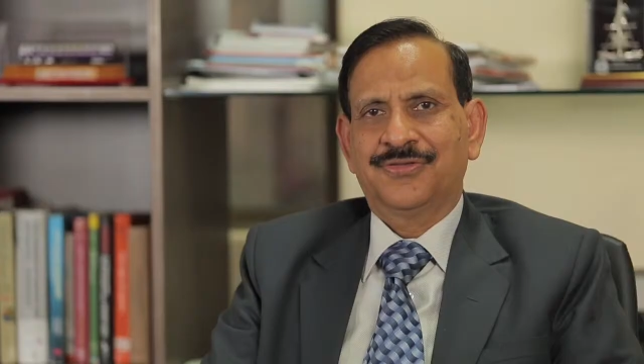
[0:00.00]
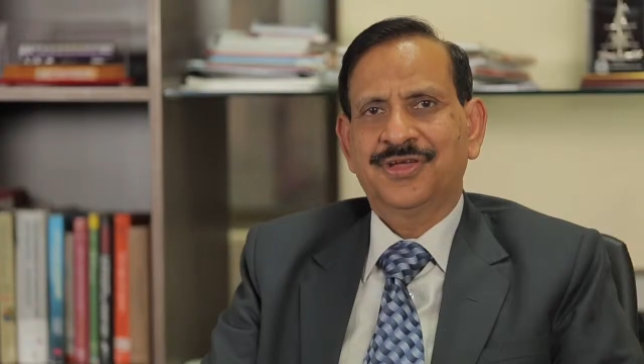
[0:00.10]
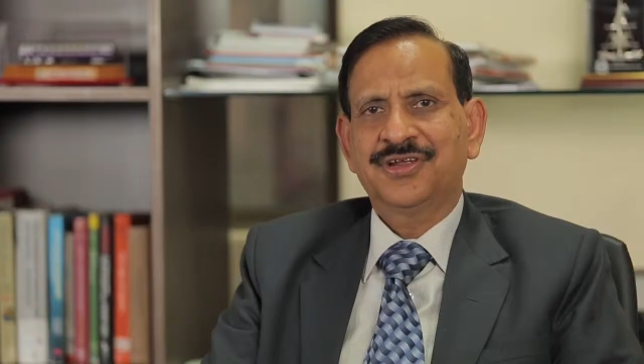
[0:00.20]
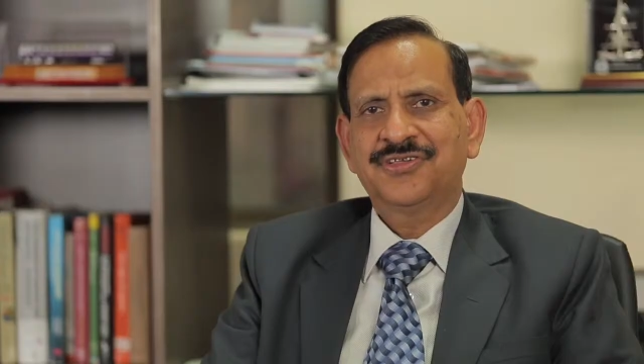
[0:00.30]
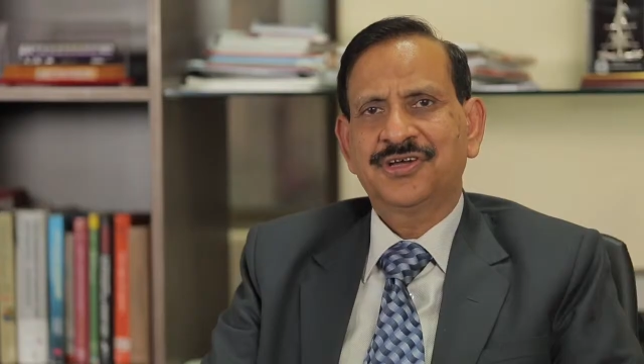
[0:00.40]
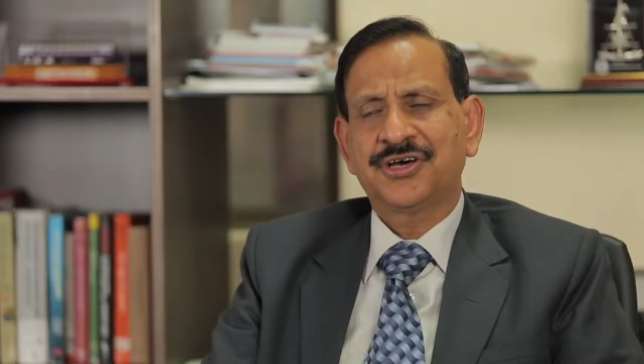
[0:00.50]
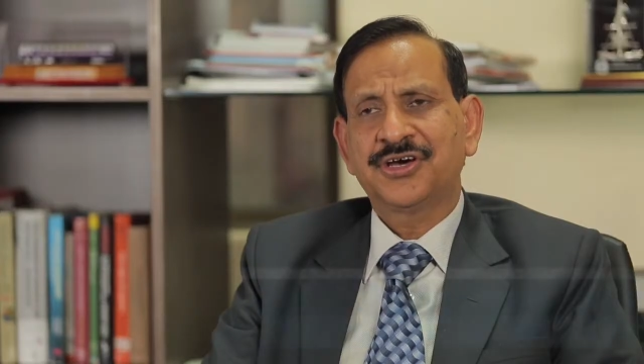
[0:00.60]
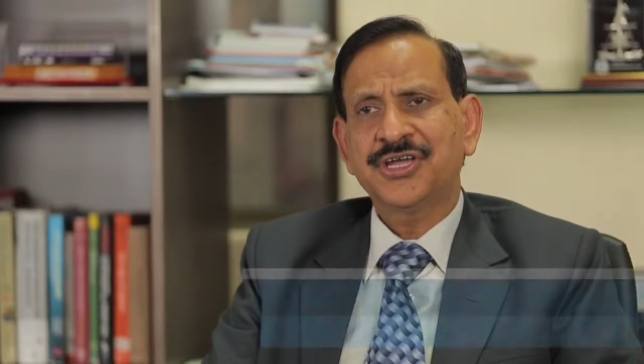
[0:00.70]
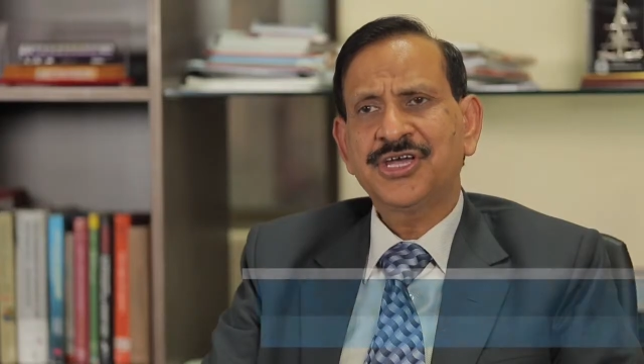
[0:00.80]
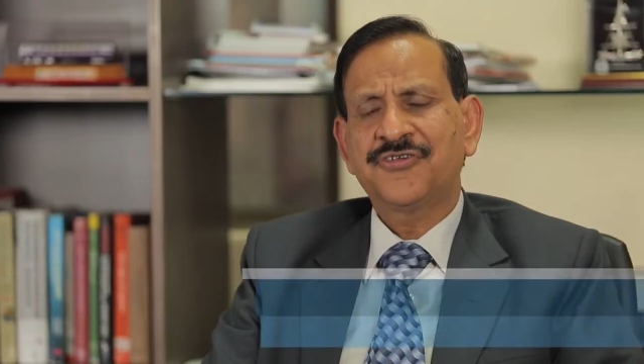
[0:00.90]
There is an
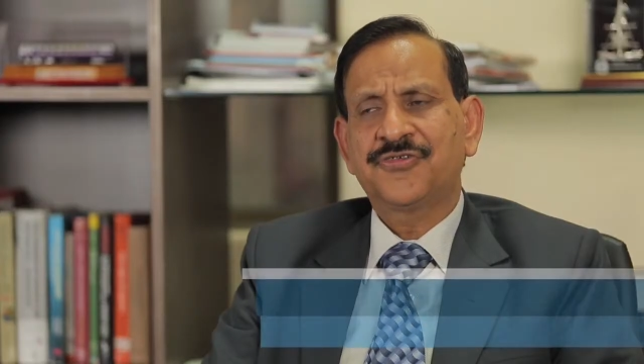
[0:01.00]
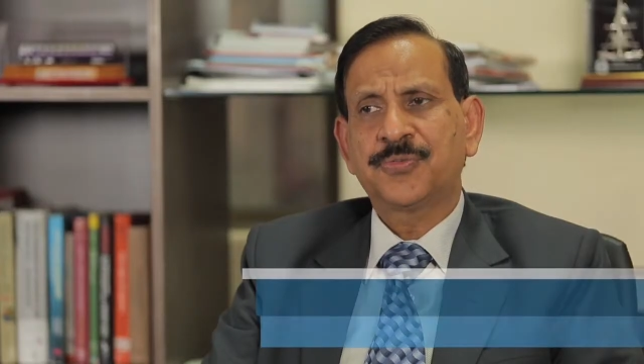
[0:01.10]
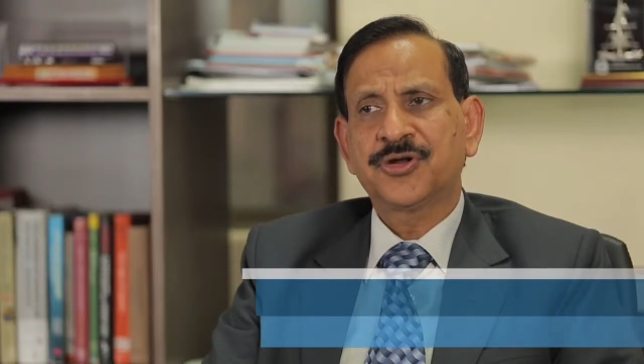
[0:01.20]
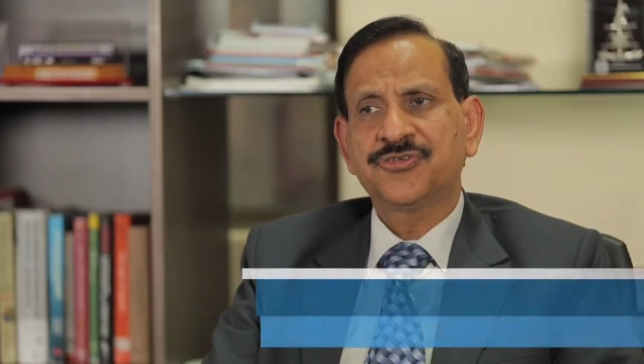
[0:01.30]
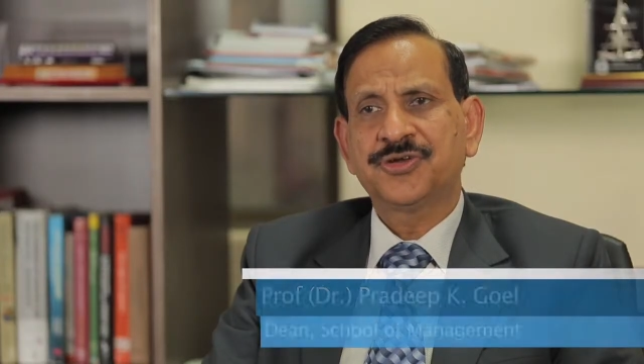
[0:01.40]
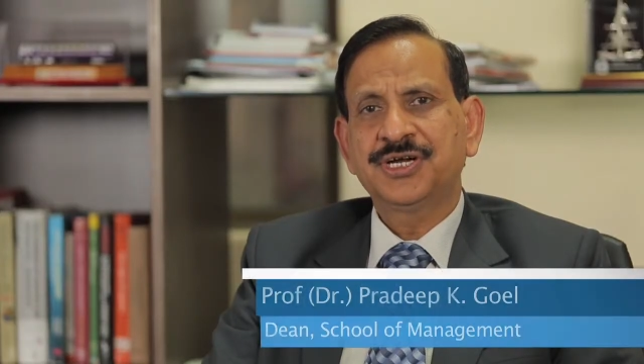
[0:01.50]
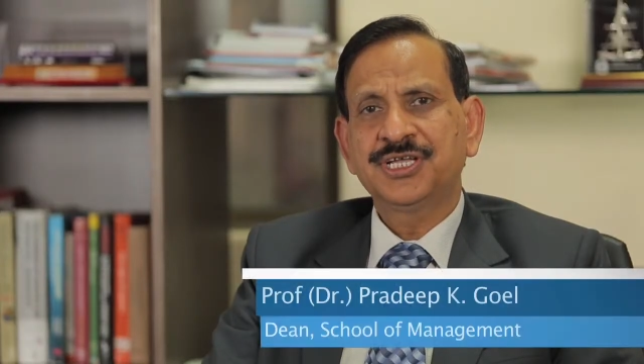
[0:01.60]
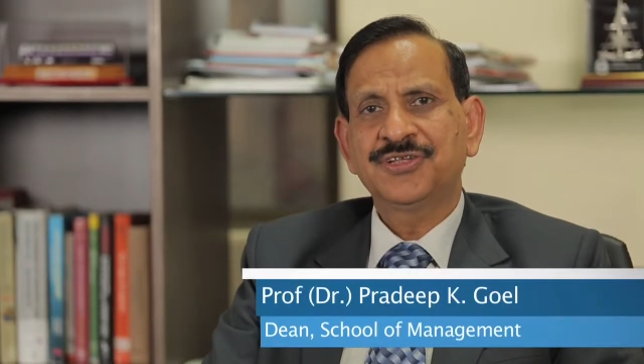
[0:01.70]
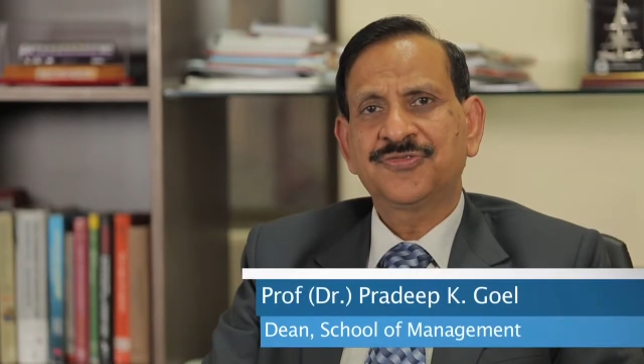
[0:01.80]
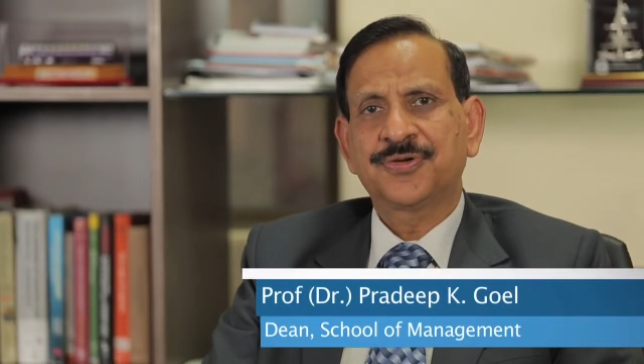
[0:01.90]
array of
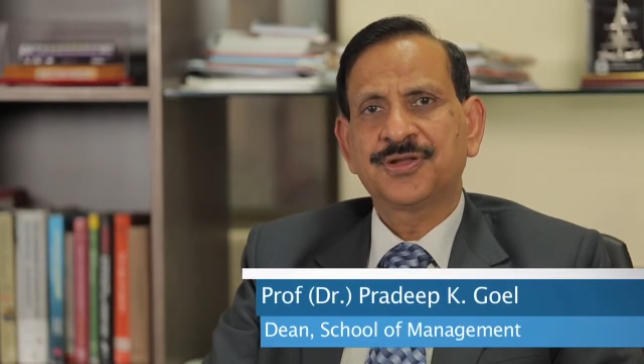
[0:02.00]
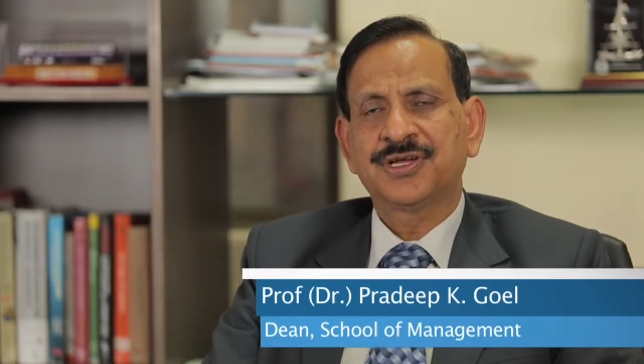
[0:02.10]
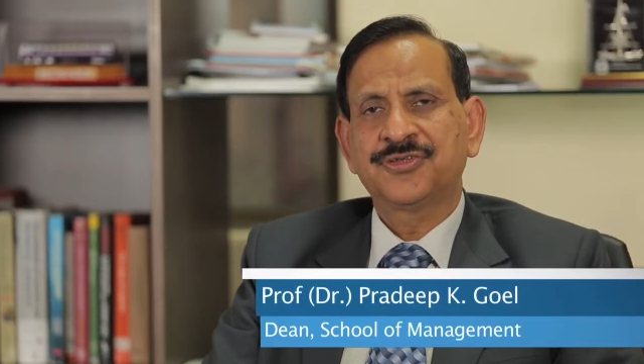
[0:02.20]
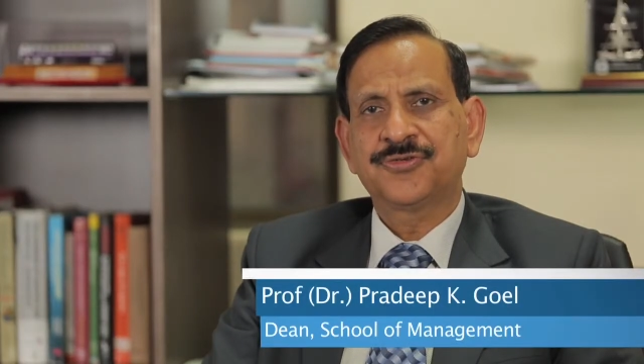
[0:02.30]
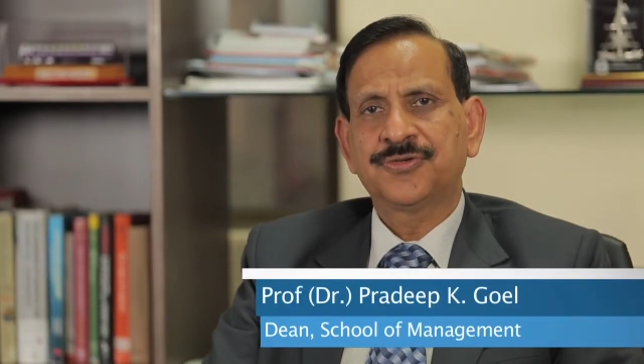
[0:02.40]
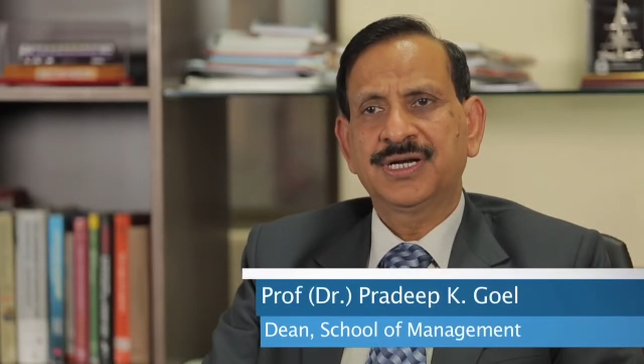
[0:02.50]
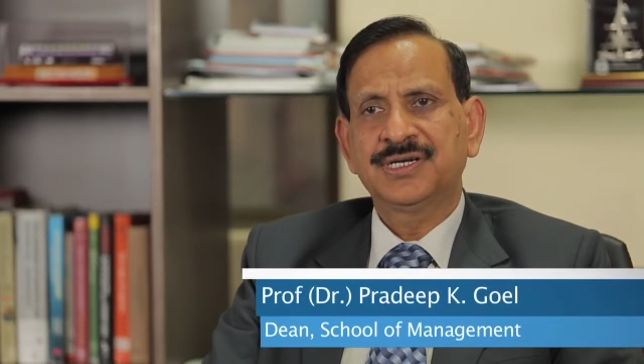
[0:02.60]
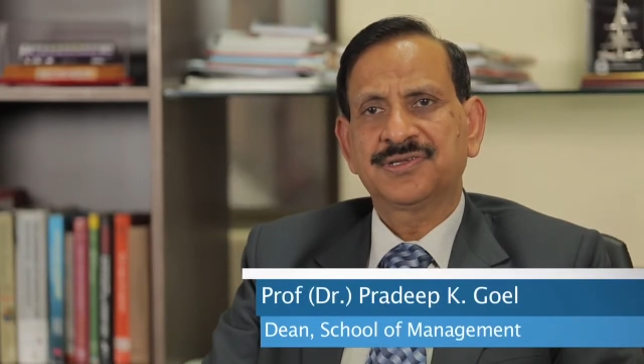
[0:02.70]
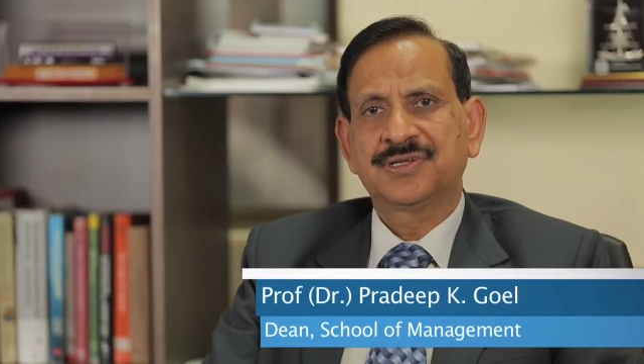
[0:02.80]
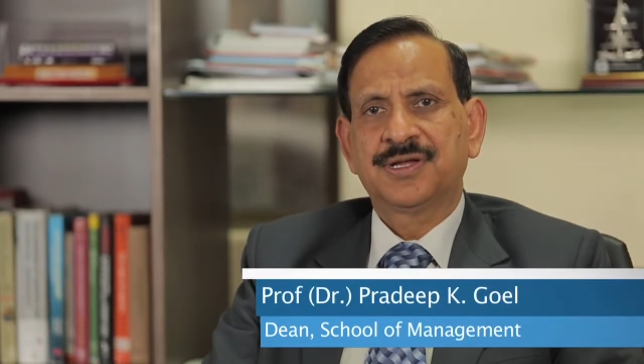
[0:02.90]
opportunities for the
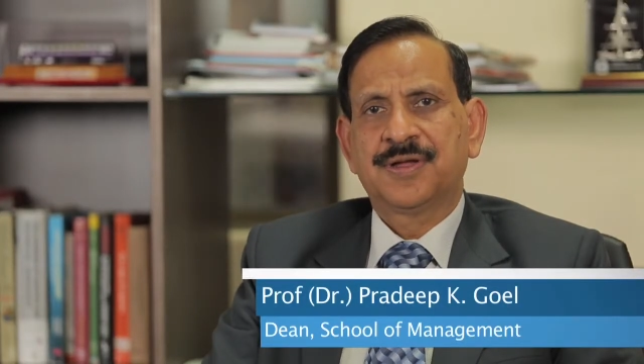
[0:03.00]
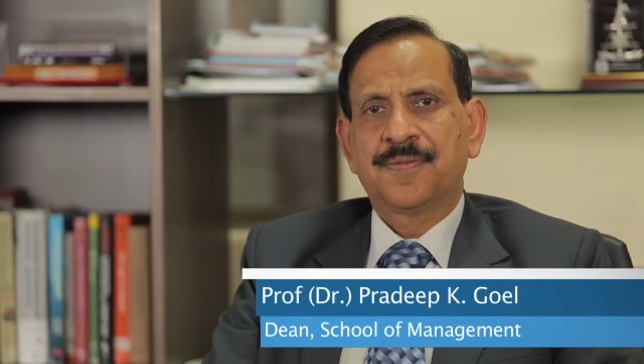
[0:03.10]
students